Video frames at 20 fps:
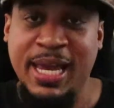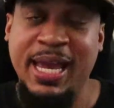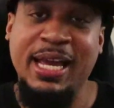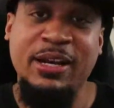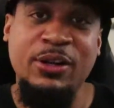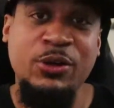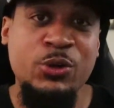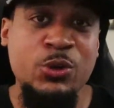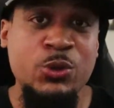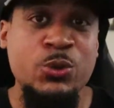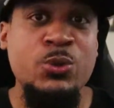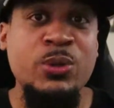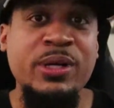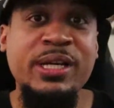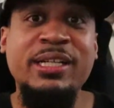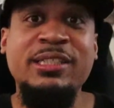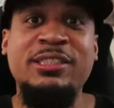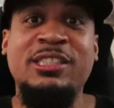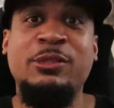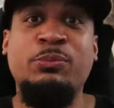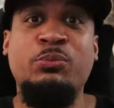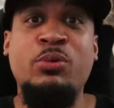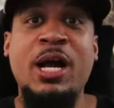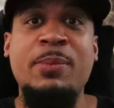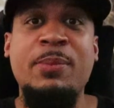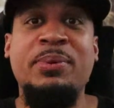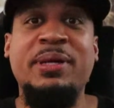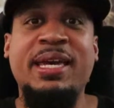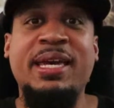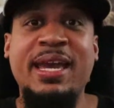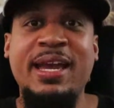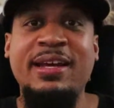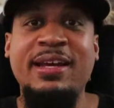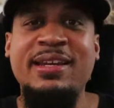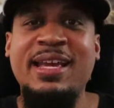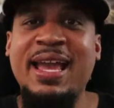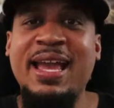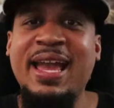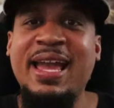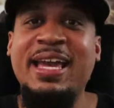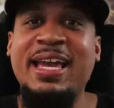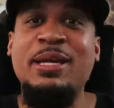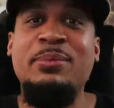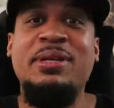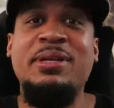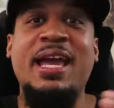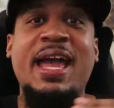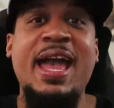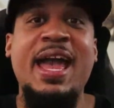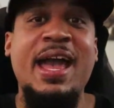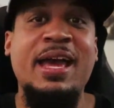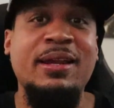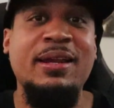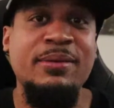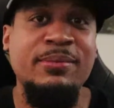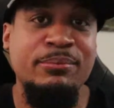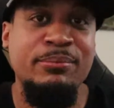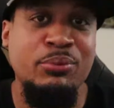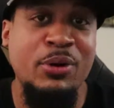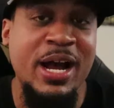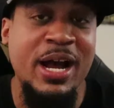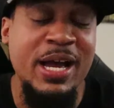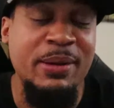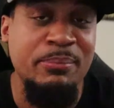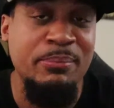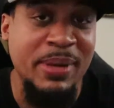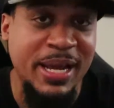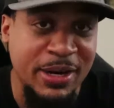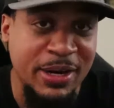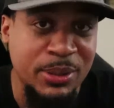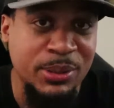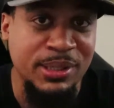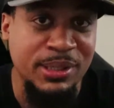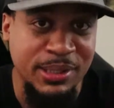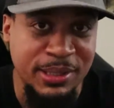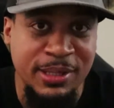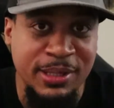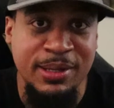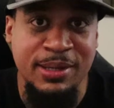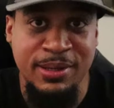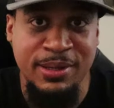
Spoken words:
And who is this propaganda aimed at primarily?